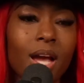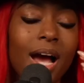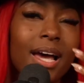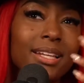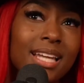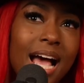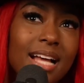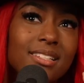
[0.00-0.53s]
I
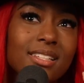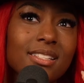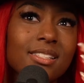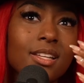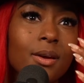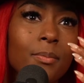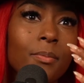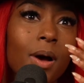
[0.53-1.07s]
had casted
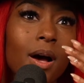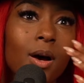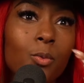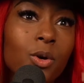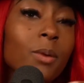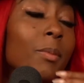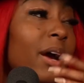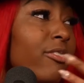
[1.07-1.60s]

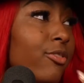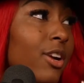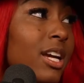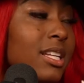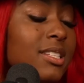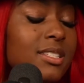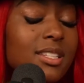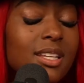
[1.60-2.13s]
one of my
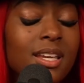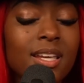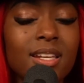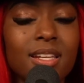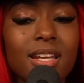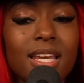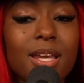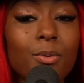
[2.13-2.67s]
friends
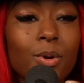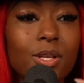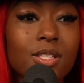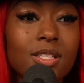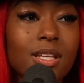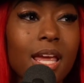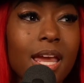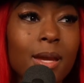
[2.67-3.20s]
and he
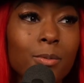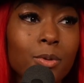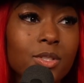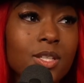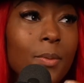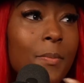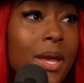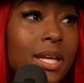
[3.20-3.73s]
wasn't able
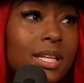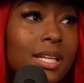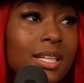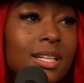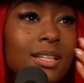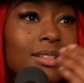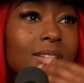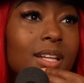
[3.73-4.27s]
to make
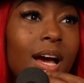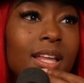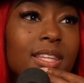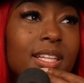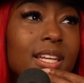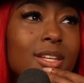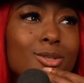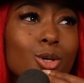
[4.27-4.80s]
it. And I
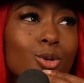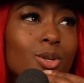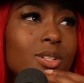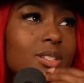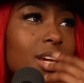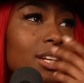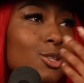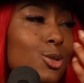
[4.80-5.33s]
think he told
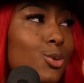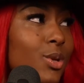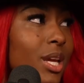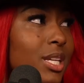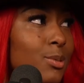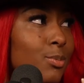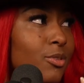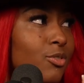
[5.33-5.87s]
us like 2
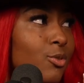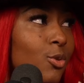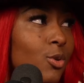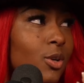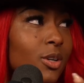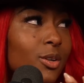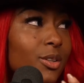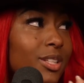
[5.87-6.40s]
days before or